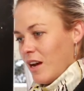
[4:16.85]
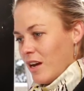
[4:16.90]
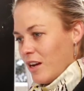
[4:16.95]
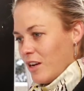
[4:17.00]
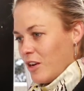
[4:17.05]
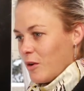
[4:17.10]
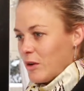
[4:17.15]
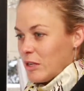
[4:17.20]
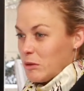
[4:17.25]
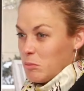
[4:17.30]

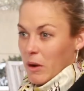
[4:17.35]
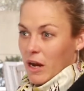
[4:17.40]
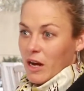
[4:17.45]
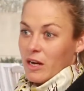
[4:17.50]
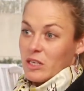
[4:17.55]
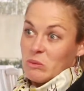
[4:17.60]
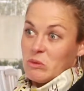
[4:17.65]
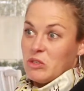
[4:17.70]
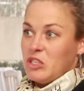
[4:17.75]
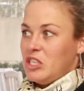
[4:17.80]
you know, is my
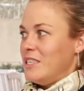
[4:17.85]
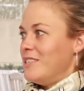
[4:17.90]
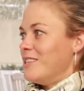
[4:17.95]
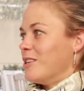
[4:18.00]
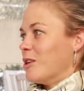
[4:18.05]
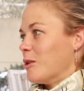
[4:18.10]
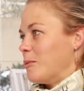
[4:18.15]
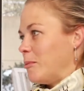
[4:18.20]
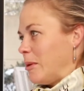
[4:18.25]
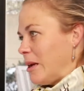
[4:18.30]
husband
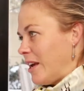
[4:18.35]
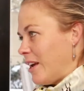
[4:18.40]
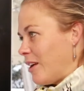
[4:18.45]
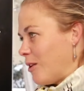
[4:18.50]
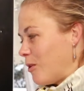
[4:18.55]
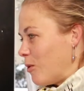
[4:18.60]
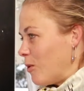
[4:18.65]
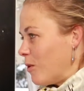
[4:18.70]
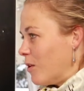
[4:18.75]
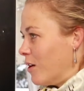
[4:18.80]
cheating on me,
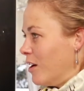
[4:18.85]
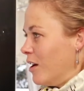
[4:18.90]
or,